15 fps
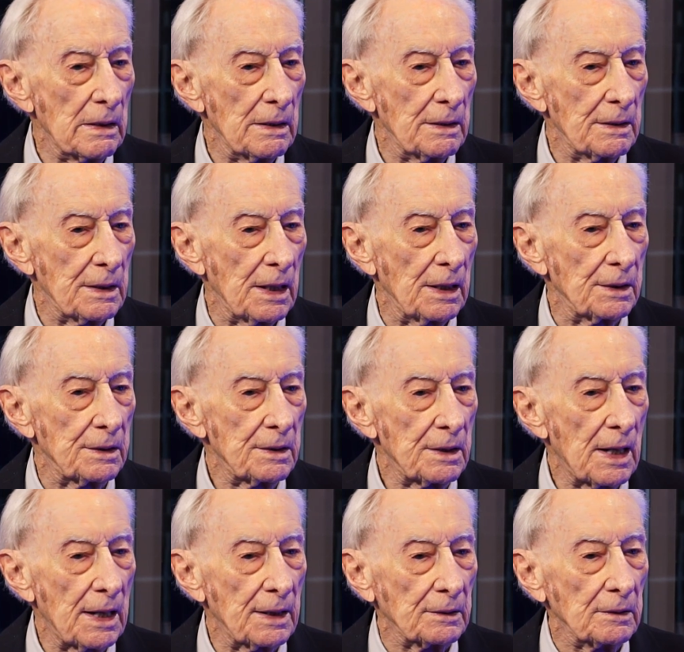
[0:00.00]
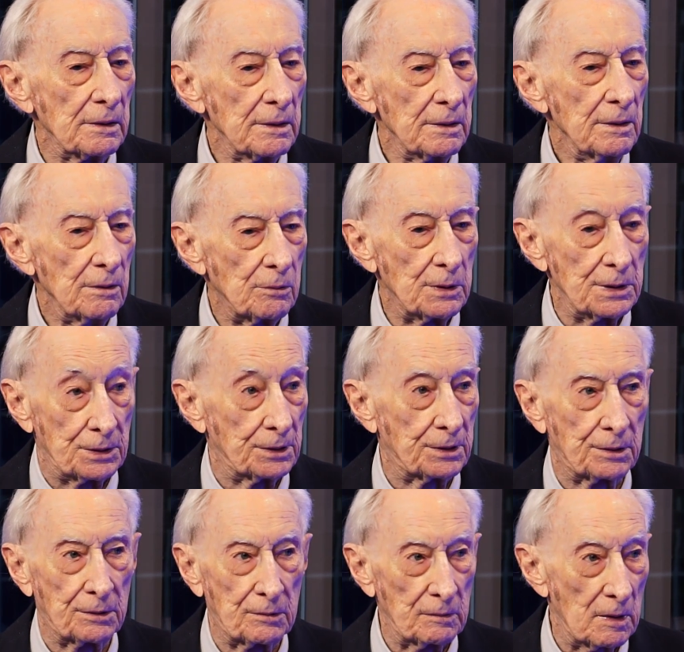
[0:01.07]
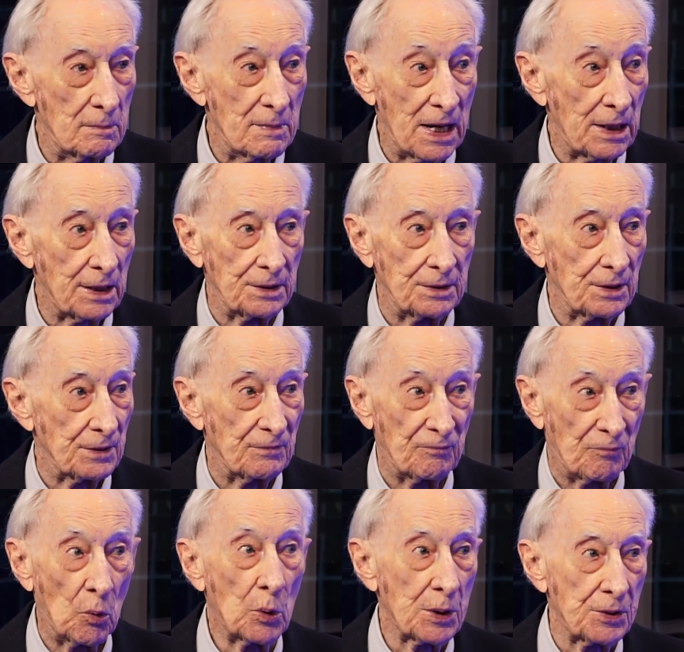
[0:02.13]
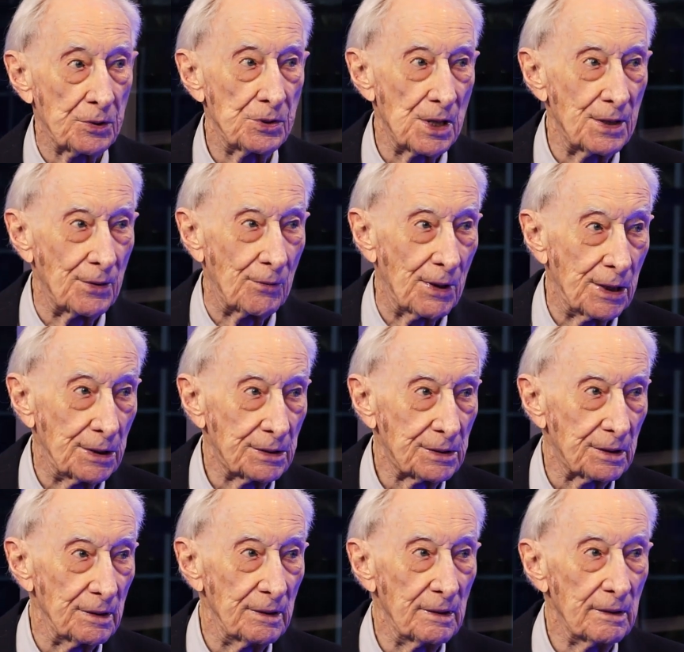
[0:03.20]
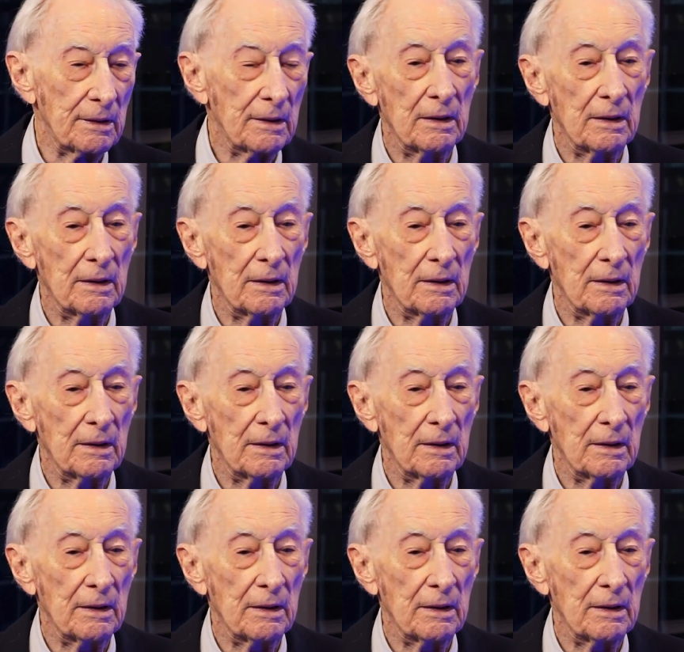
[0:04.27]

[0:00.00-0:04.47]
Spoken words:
that which amounted to the fourth generation